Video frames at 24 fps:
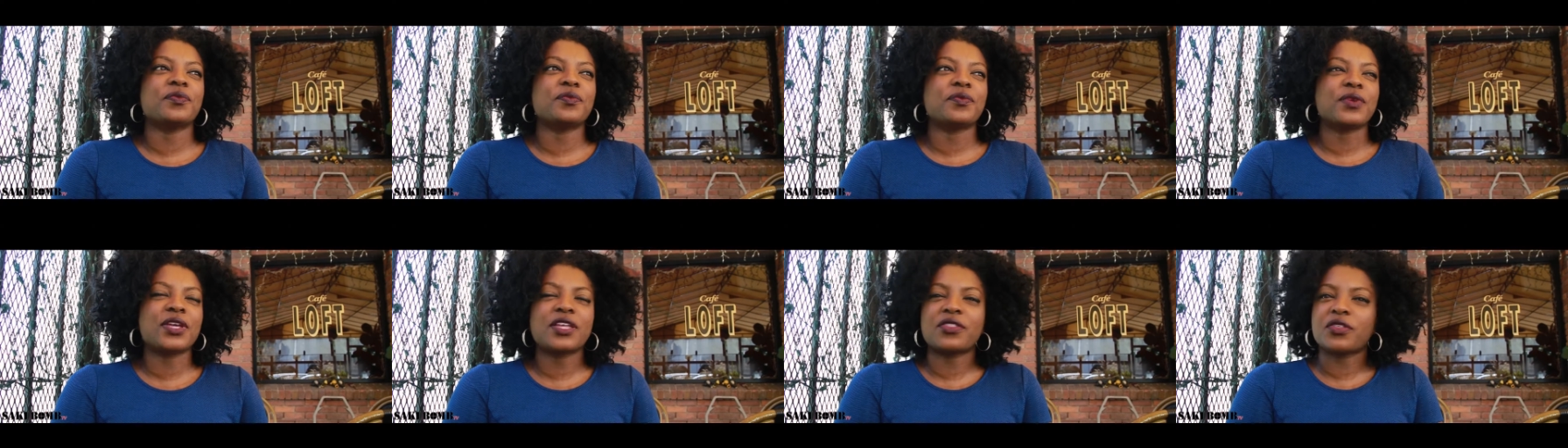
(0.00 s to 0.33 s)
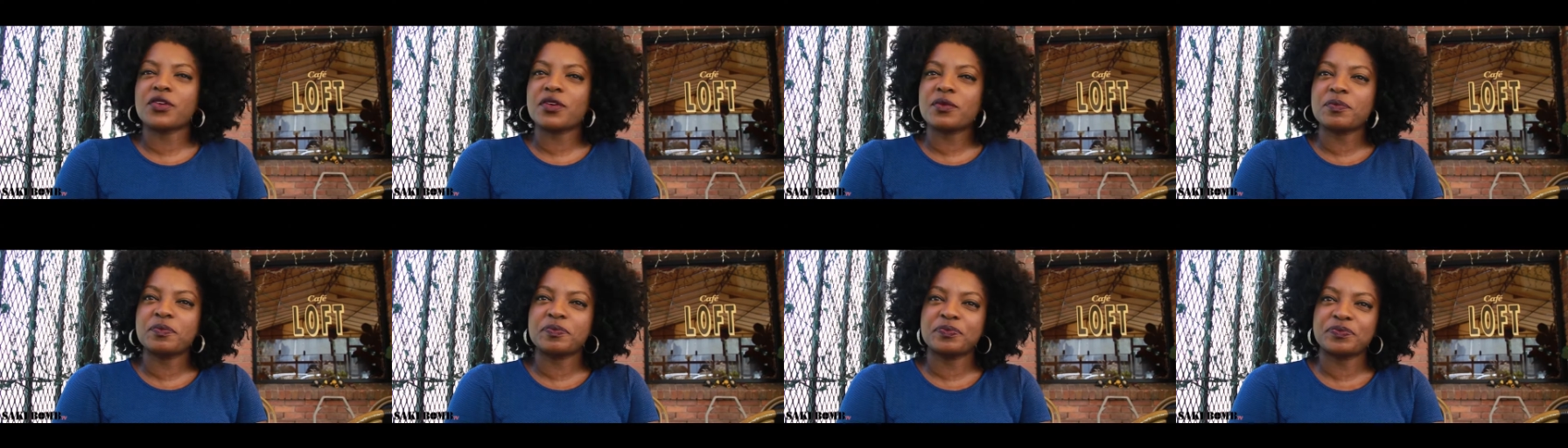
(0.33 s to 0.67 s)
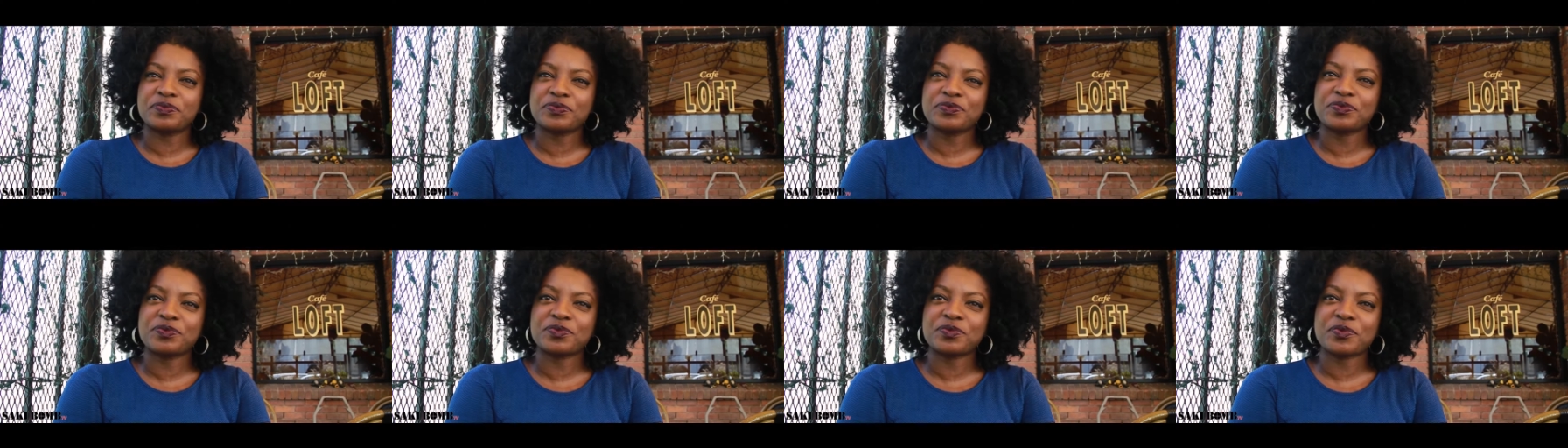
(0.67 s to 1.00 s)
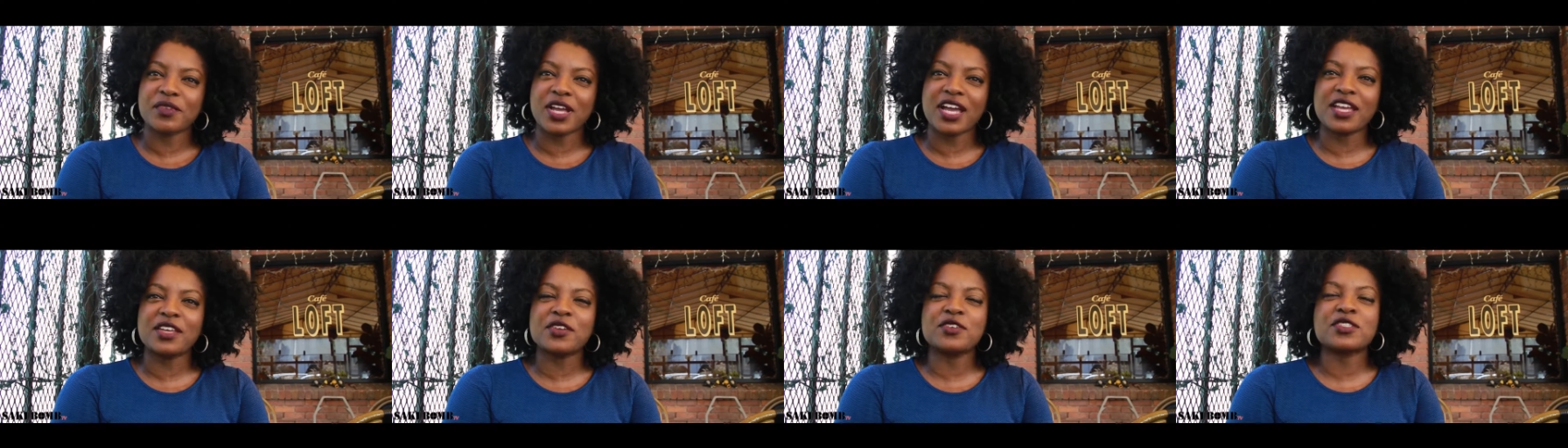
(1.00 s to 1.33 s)
Either.
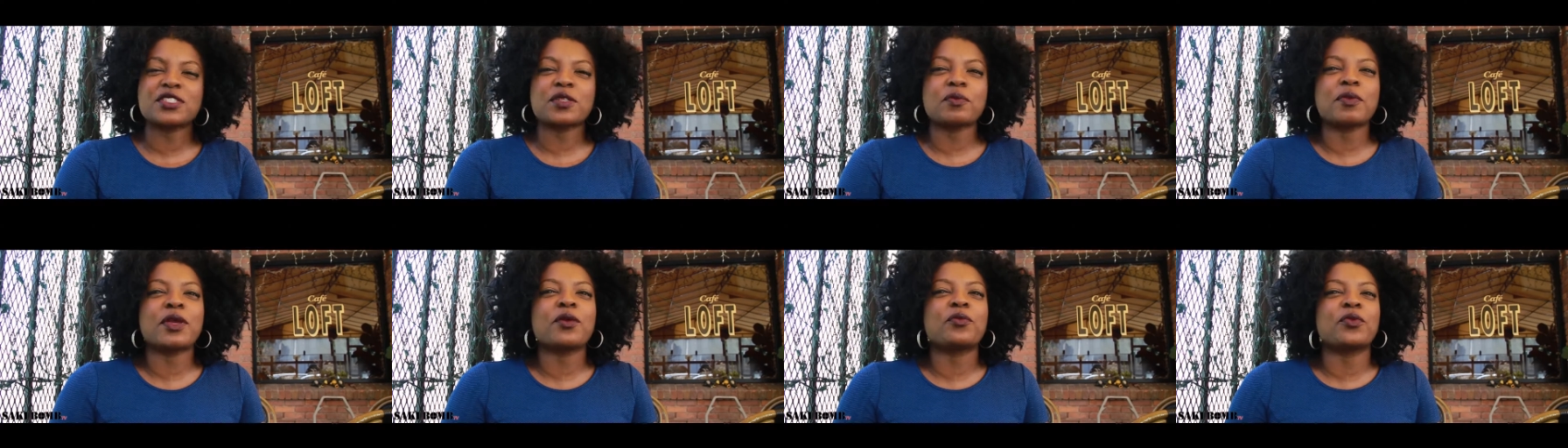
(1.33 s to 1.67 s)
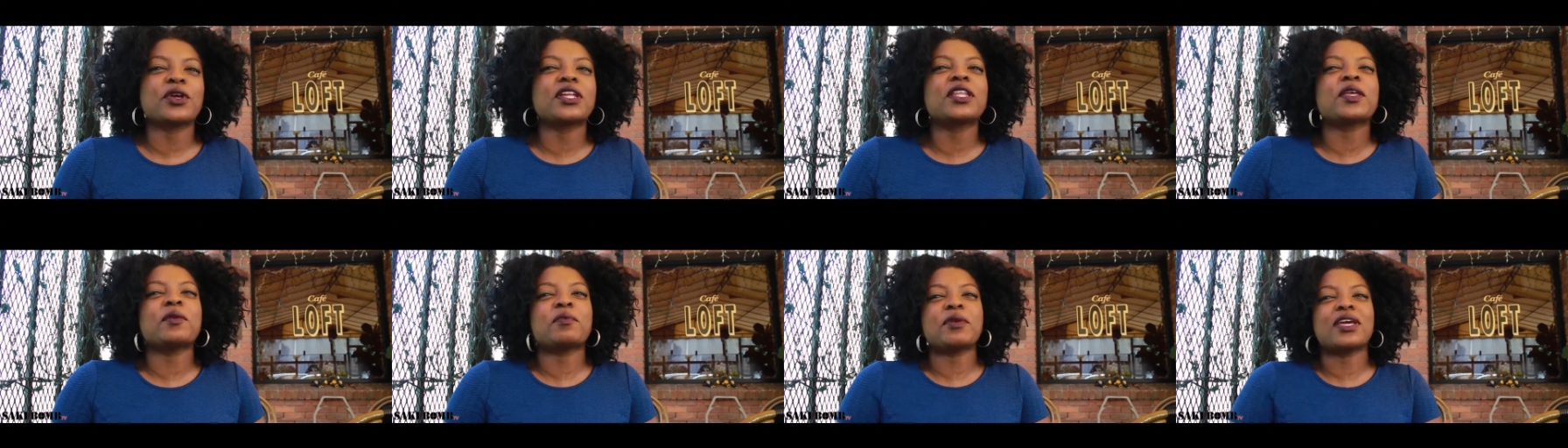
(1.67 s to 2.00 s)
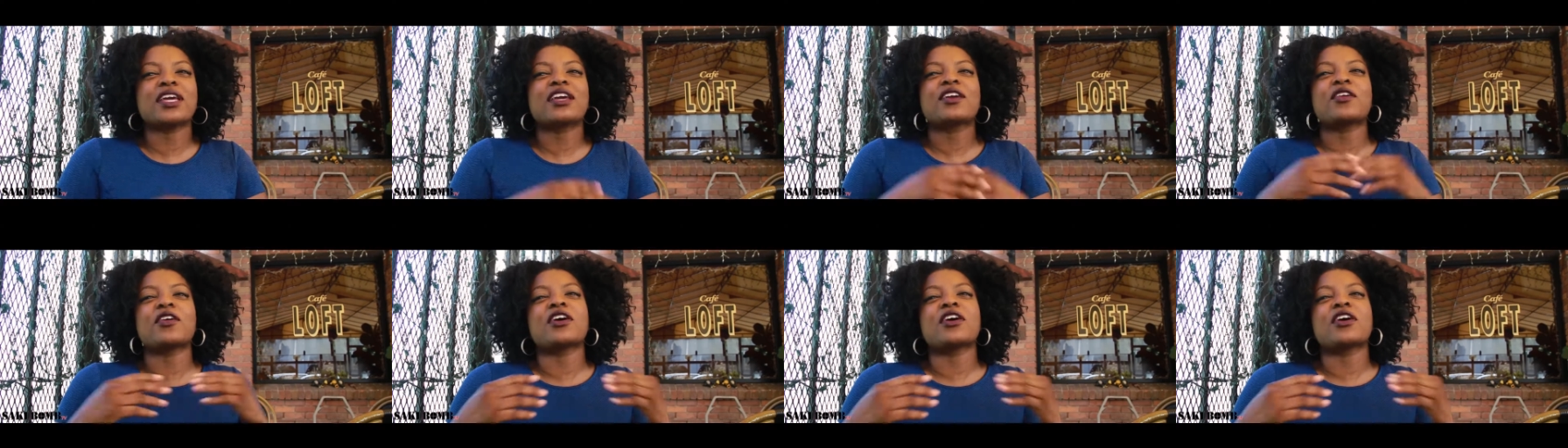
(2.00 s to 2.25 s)
I used to be really big